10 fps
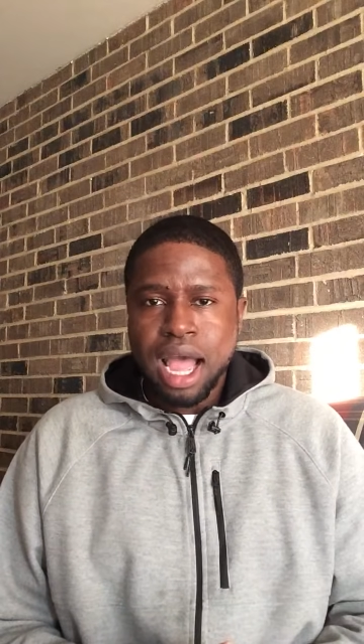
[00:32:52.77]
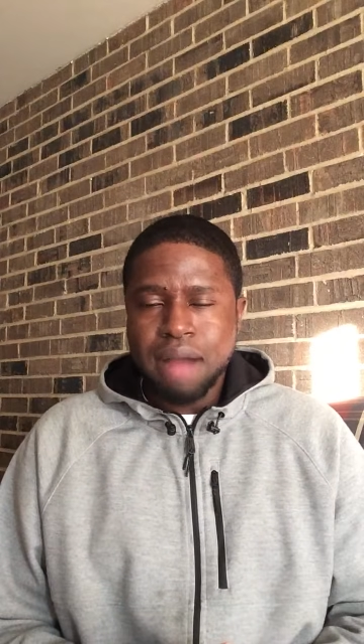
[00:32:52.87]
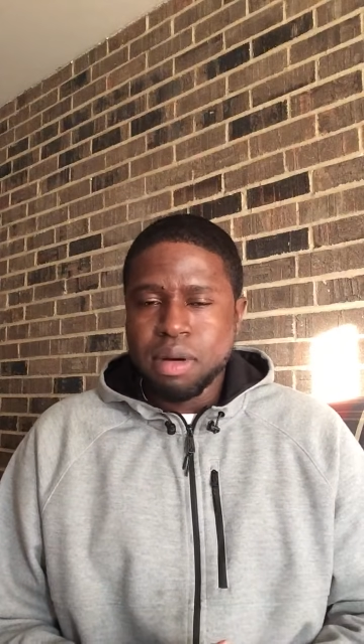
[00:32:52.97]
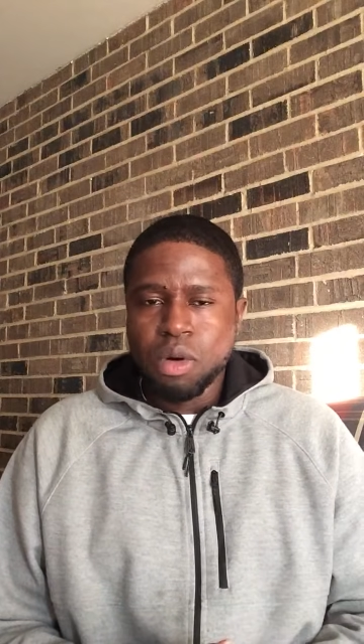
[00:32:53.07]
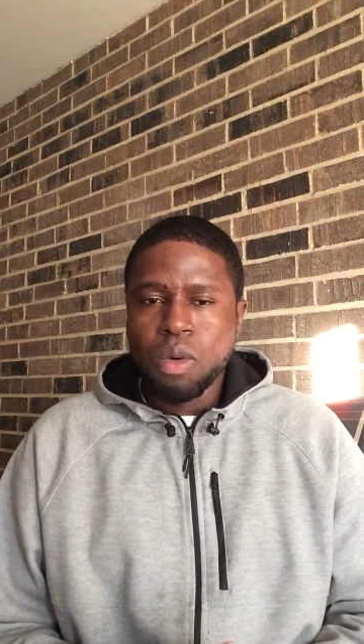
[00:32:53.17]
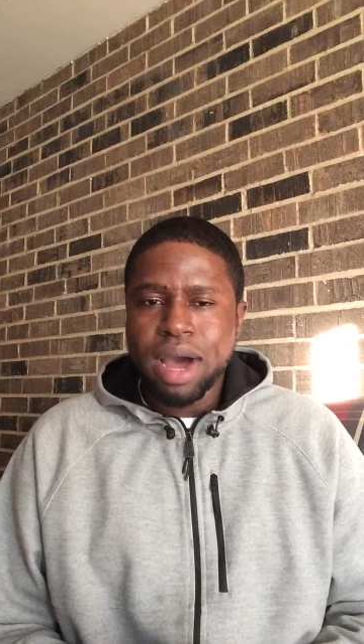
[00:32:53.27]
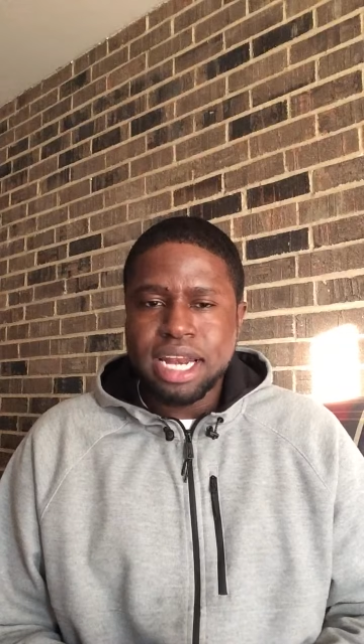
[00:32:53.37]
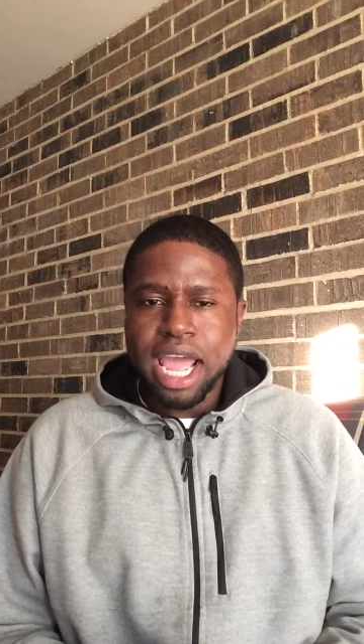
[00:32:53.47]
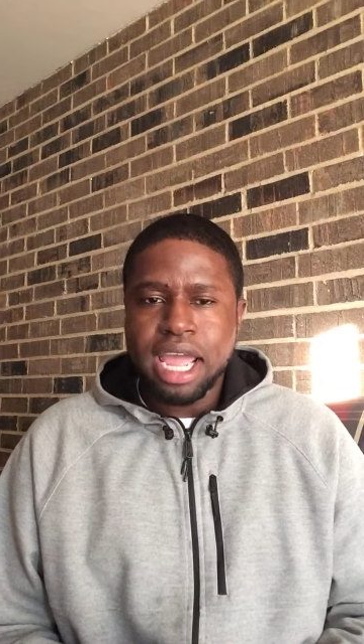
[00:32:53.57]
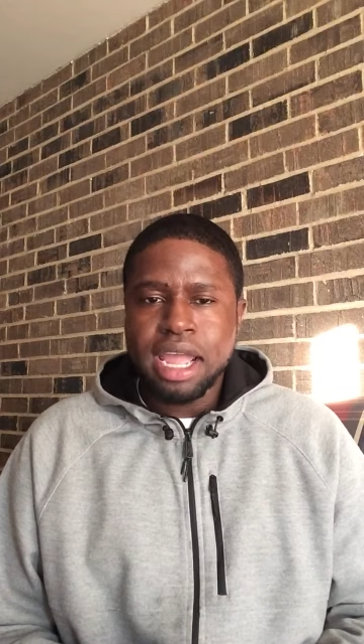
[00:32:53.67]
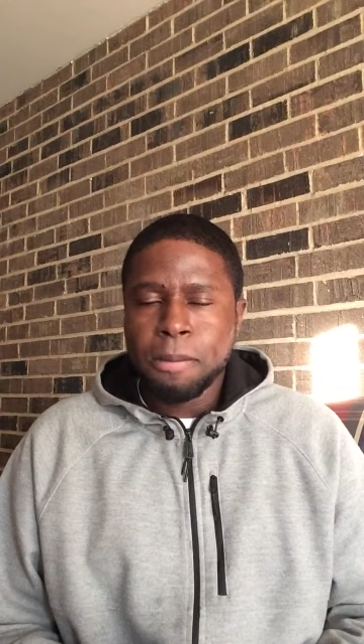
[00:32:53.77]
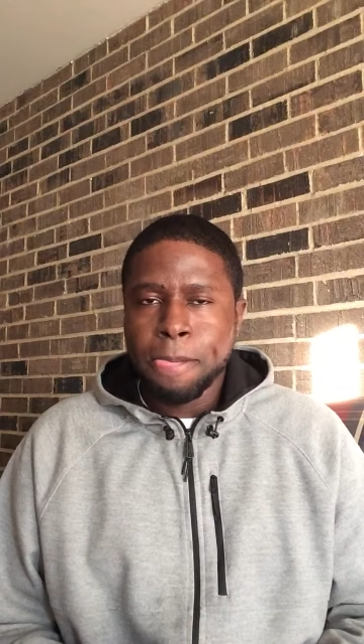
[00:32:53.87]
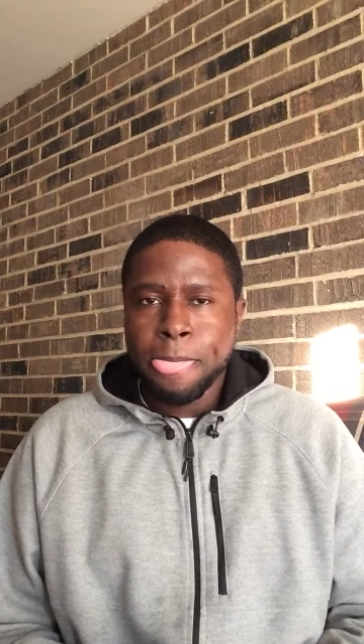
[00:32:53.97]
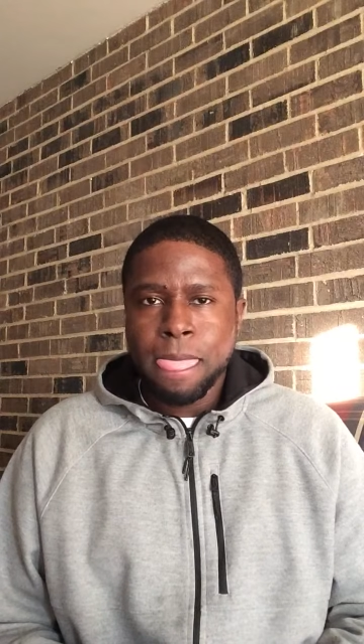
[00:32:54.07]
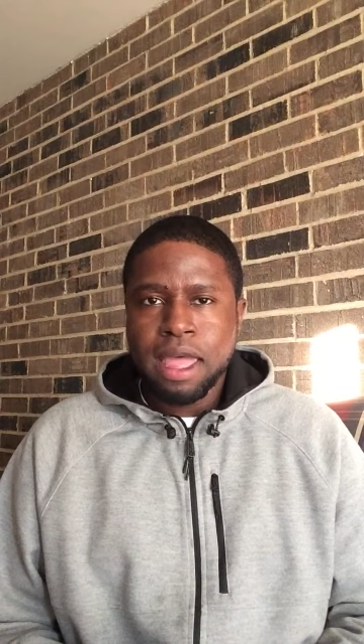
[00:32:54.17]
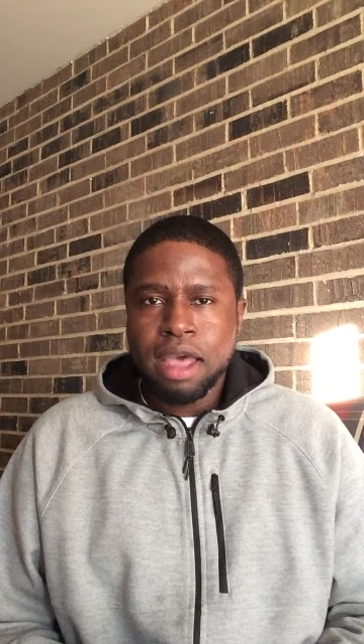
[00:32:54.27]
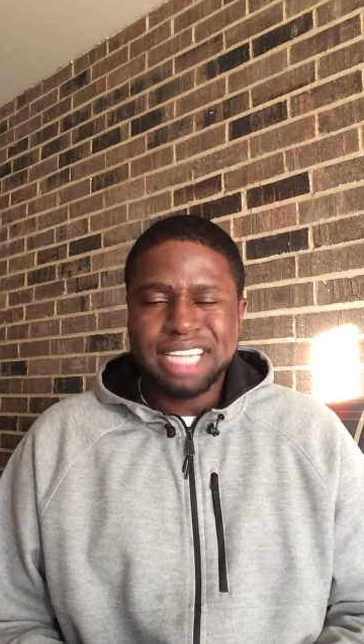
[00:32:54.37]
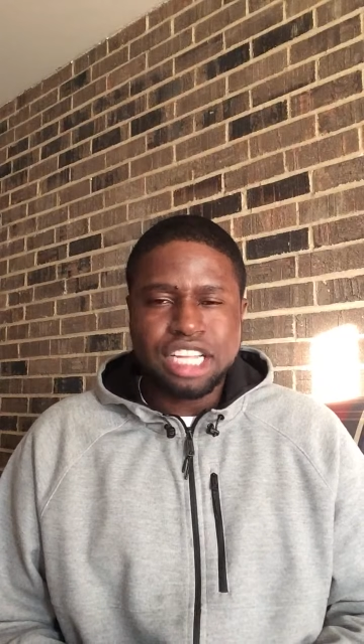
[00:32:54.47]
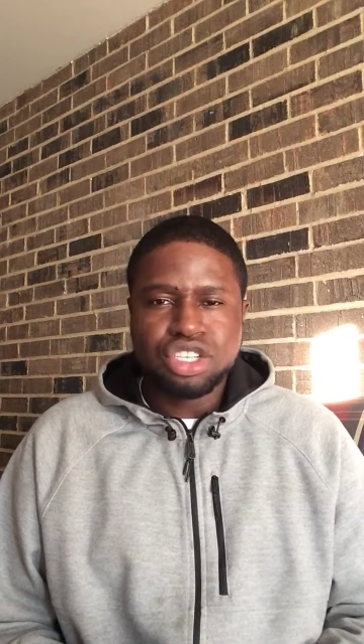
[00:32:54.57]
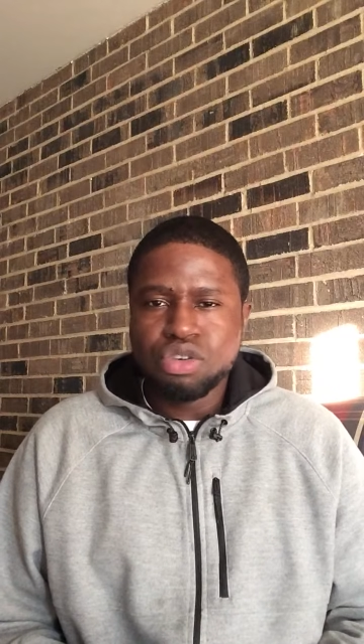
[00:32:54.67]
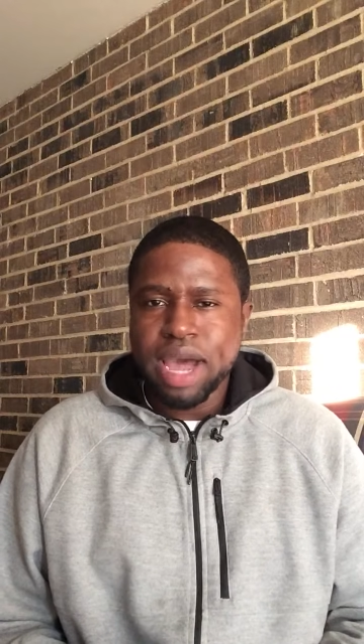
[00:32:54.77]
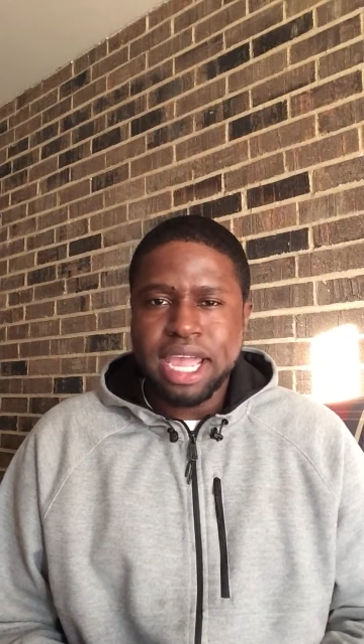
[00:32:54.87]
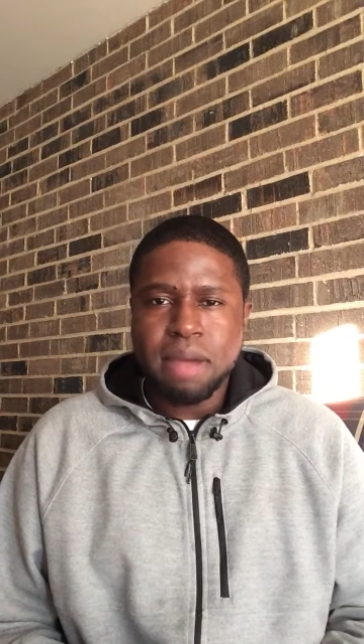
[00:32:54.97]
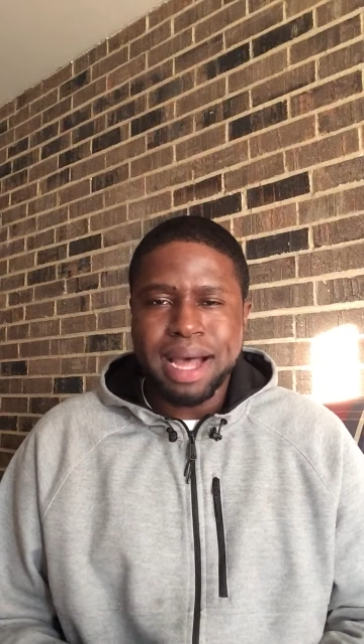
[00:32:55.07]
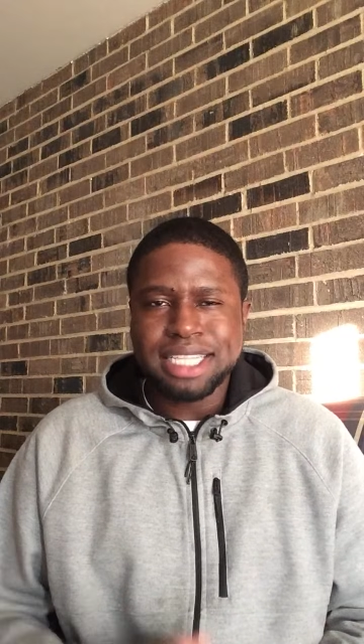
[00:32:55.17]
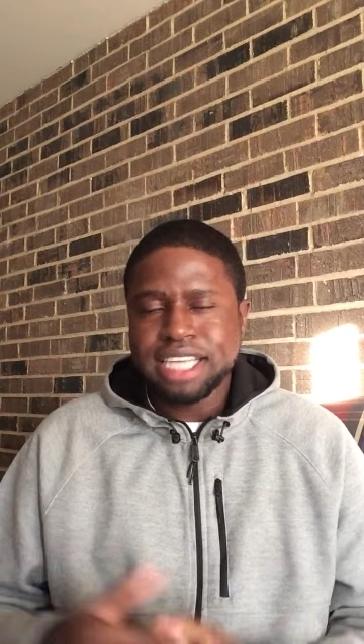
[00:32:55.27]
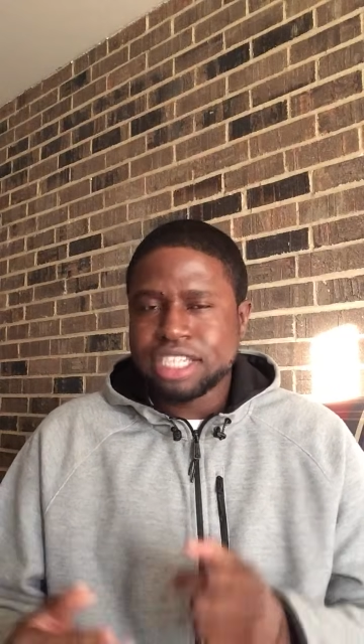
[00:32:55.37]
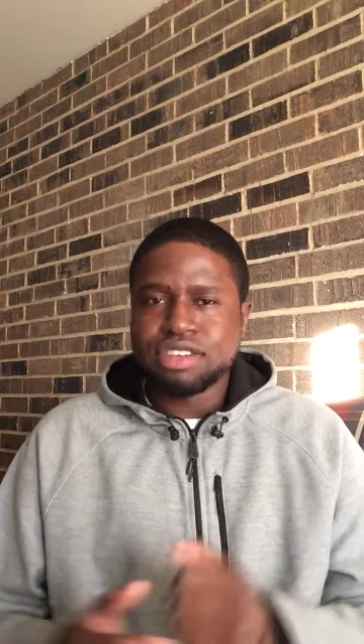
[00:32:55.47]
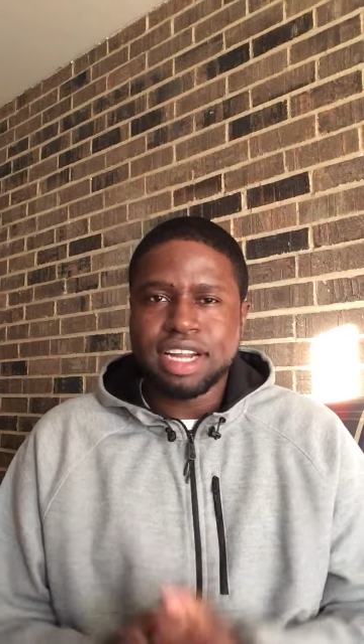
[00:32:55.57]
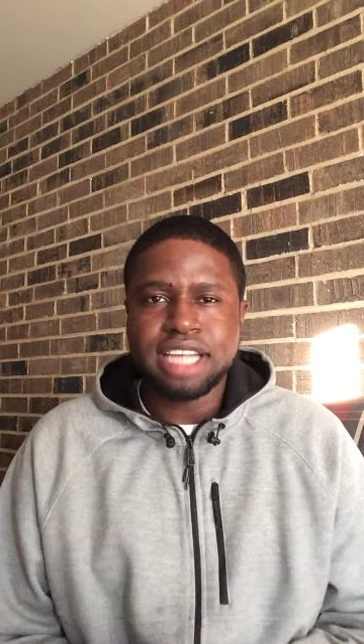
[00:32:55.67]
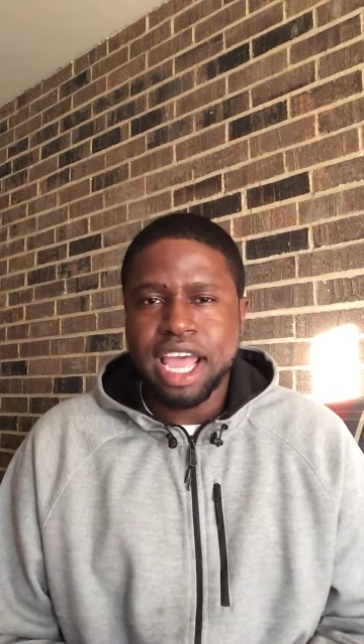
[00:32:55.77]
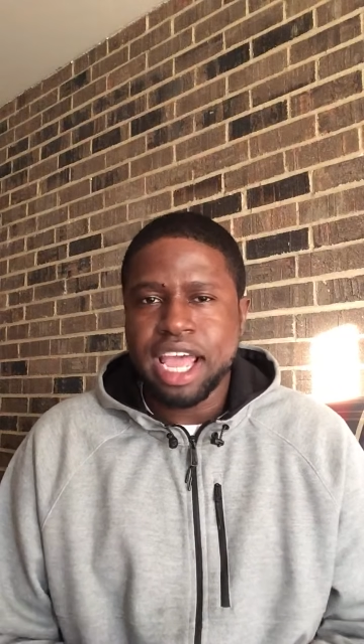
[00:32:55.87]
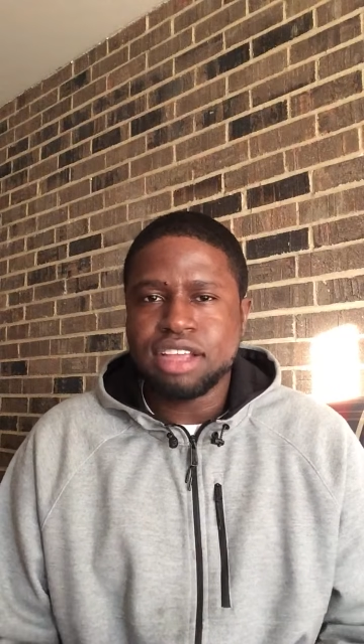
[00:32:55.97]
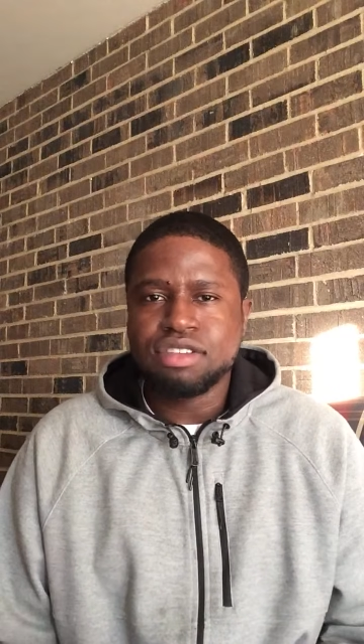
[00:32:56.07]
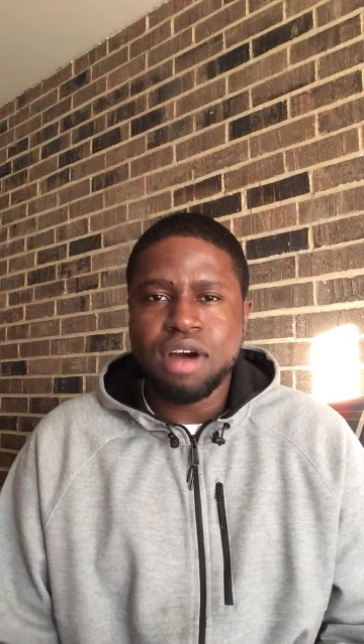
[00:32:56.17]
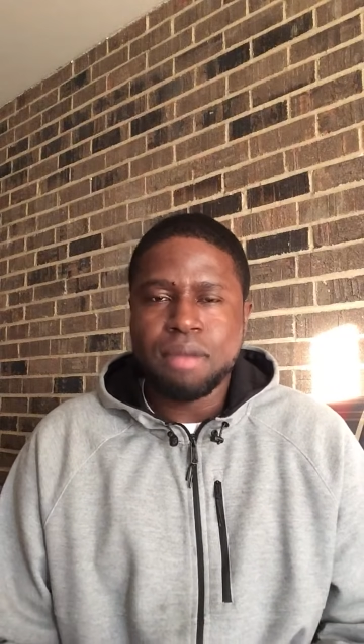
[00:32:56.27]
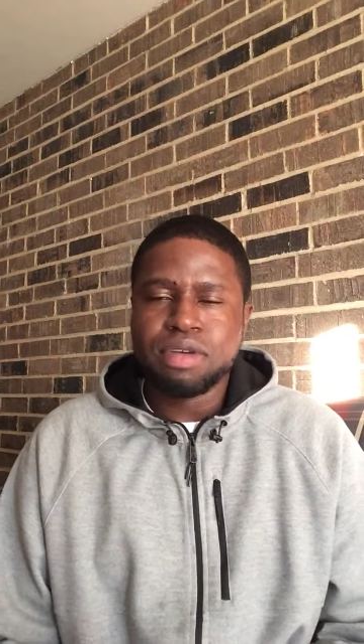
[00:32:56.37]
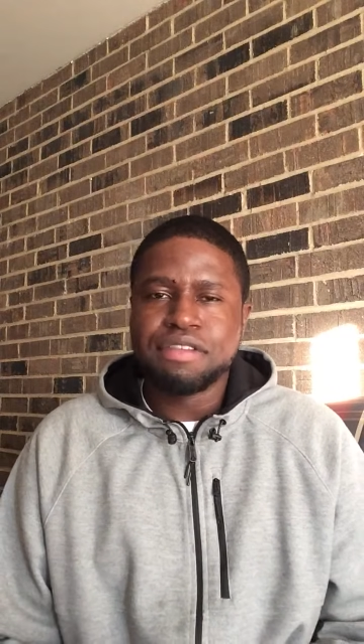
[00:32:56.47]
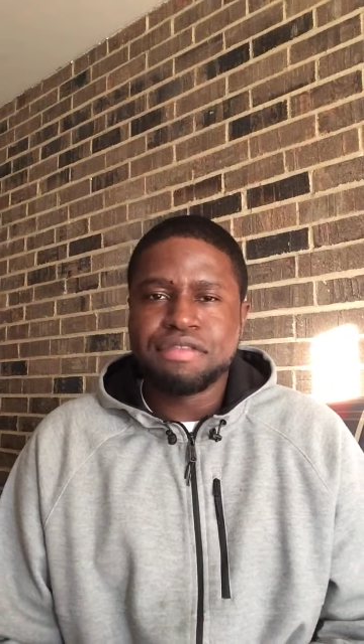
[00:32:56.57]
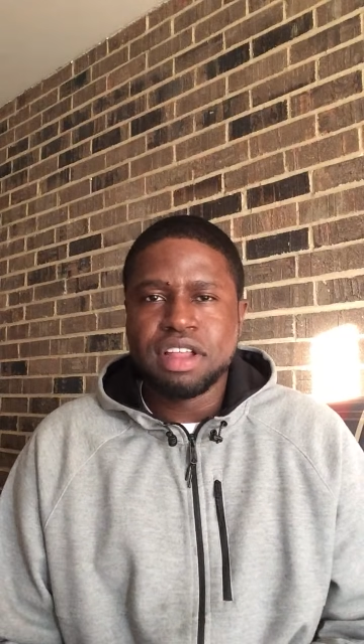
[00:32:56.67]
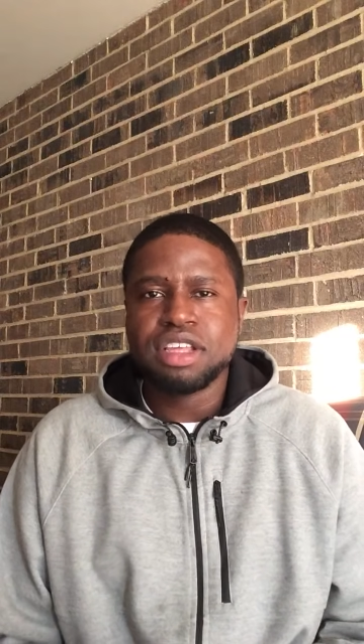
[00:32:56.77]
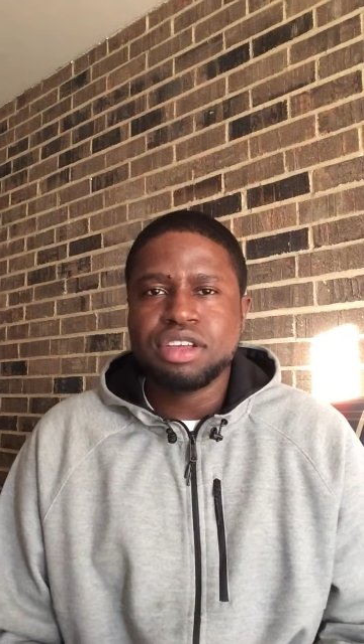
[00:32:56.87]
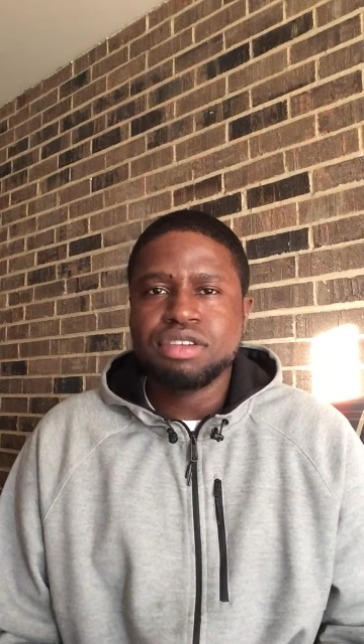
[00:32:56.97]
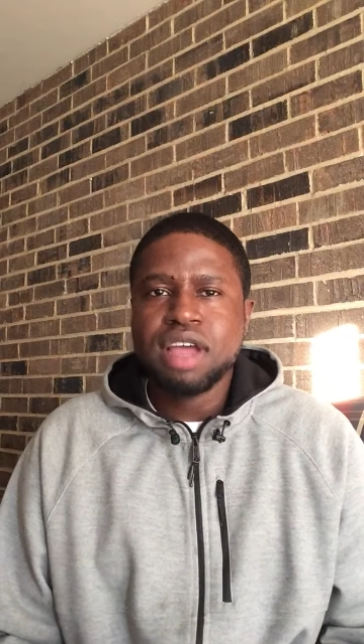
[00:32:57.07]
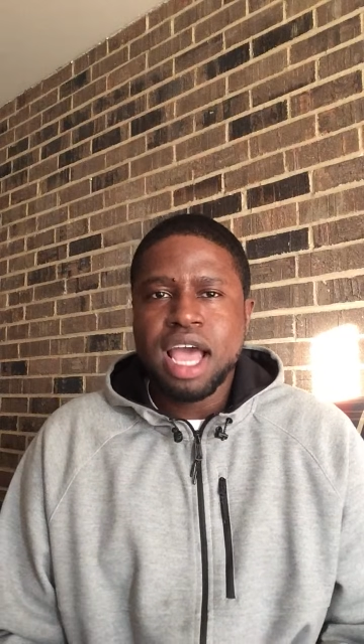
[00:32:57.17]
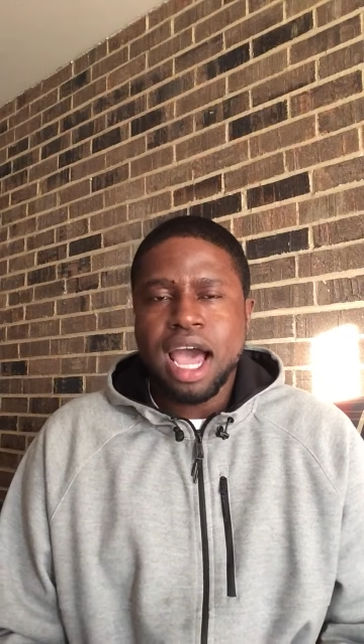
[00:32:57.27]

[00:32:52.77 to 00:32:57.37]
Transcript: I remember one day, it was like 2 a.m. I texted her. I said, hey, I'm really feeling you.